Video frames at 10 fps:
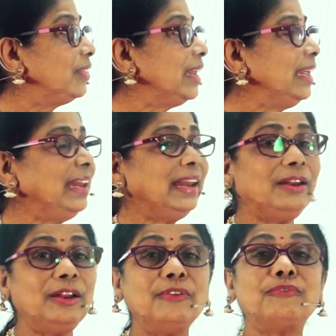3
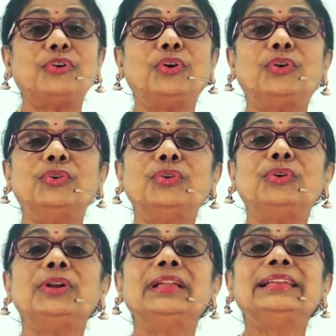
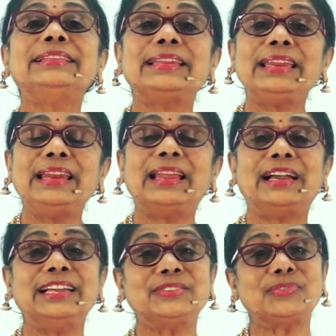
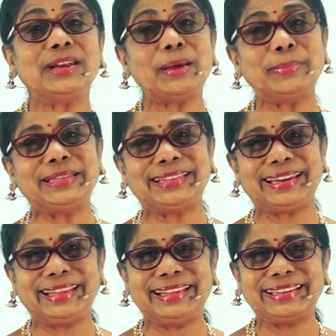lines for number
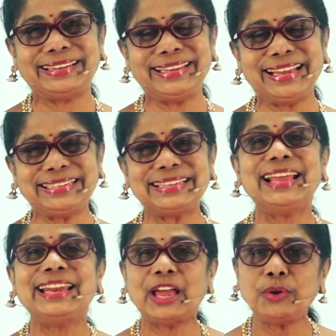3. Yes?
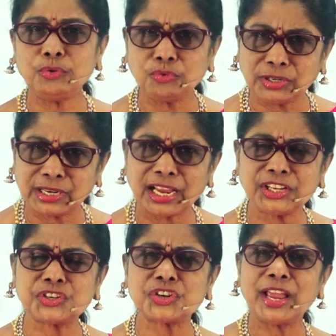Now you
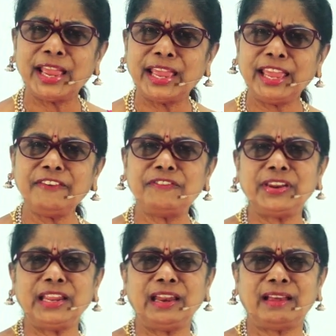touch
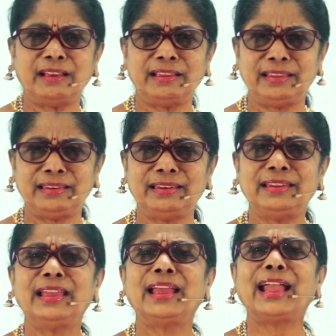every line.
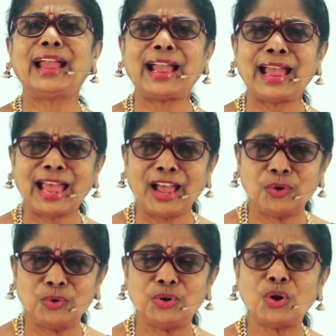
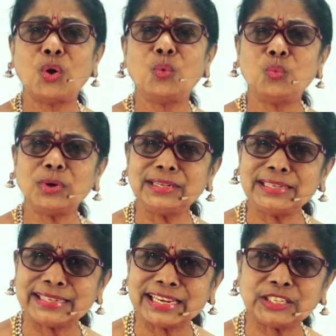Count. What
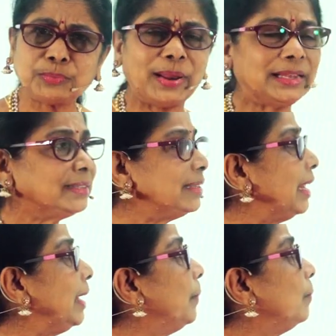is 6 plus
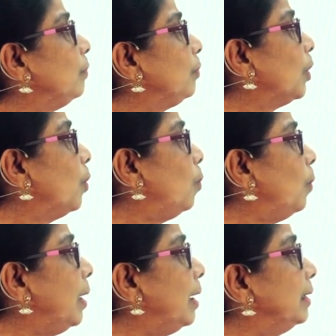3?
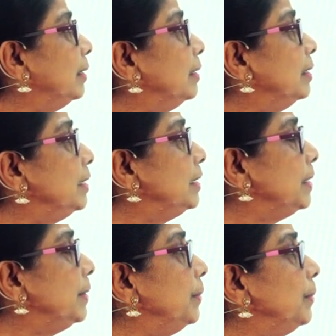1,
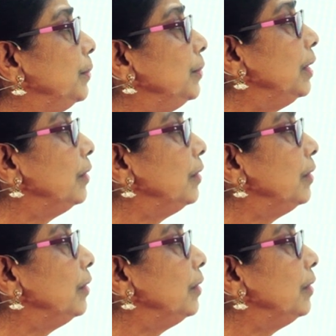2,